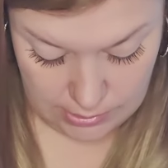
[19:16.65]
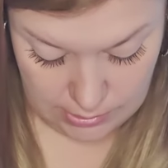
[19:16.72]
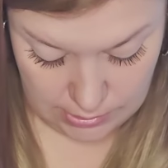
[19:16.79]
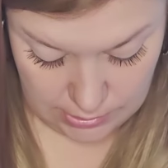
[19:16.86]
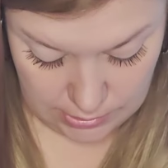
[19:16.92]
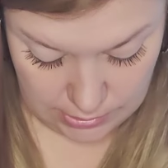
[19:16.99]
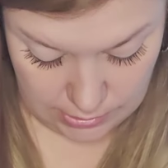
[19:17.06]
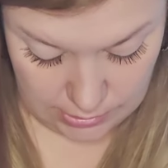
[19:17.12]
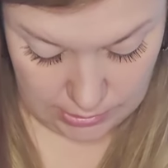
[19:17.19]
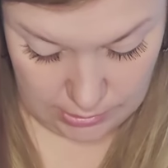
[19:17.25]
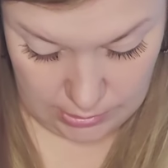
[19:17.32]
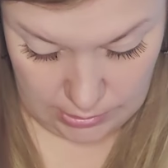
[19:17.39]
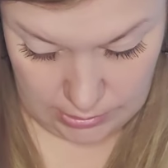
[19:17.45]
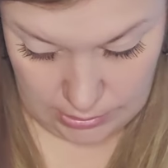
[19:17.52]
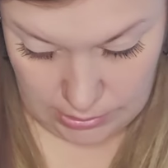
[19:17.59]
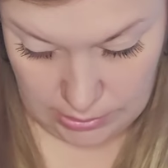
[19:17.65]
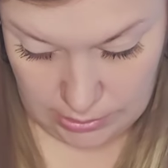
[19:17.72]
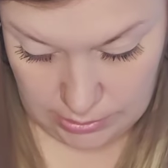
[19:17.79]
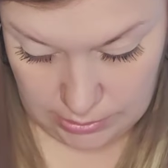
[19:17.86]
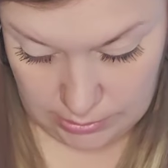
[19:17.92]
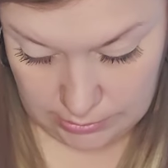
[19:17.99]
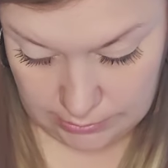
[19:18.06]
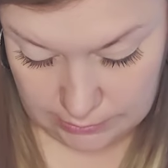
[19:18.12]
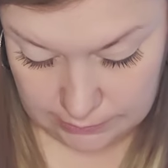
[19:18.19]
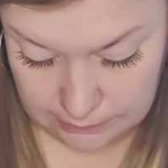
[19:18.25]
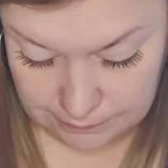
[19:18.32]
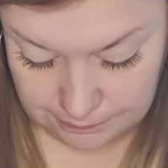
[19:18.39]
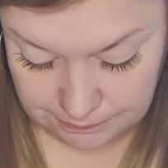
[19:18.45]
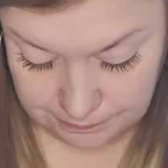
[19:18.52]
(no one is talking)